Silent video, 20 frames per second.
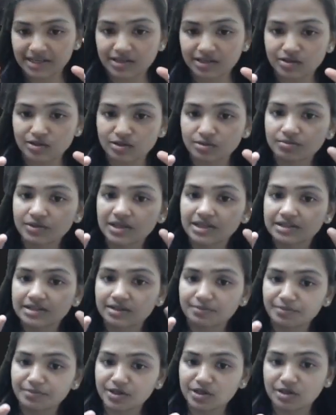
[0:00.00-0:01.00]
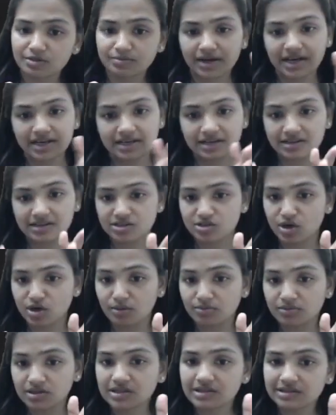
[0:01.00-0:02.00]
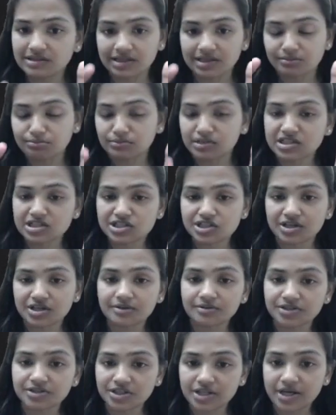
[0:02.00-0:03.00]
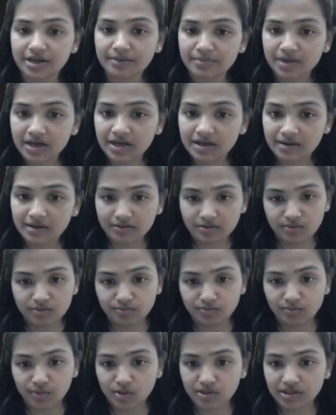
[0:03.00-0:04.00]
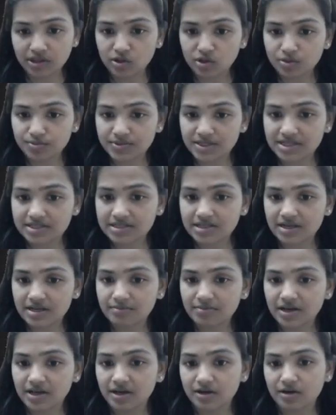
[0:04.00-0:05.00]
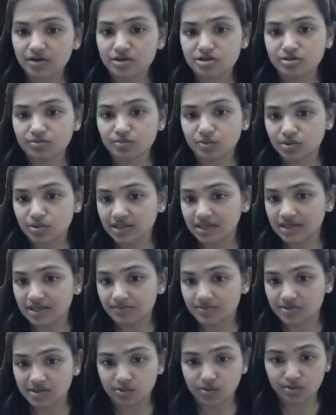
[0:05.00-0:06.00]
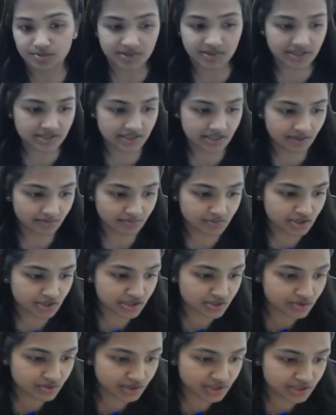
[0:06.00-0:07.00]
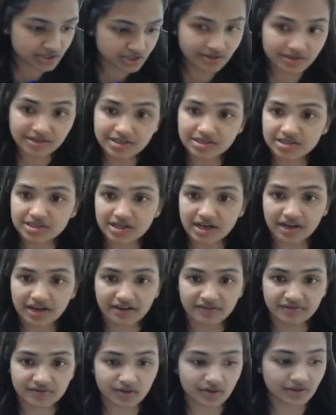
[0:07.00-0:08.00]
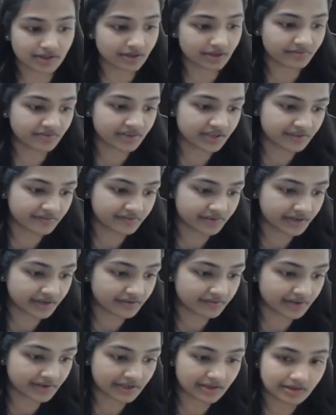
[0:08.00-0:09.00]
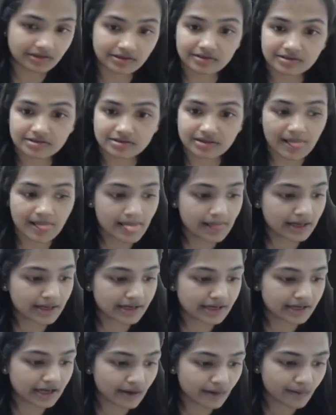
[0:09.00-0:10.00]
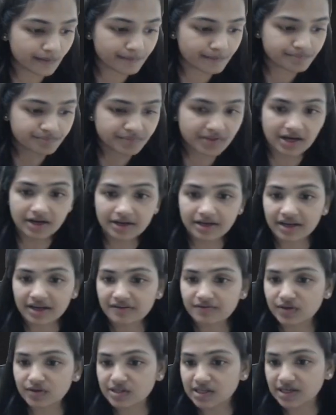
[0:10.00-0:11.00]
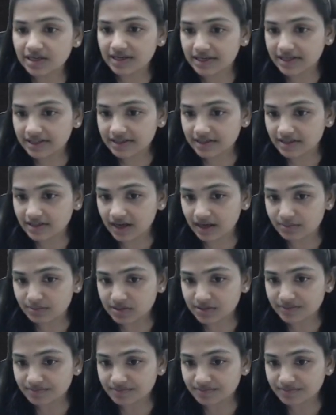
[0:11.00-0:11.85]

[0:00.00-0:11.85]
lobe. The p orbital is normal dumbbell shape. Both the lobes are same. Here also both the lobes are same. Just to distinguish, I have drawn them with different colors. Now again for the another carbon,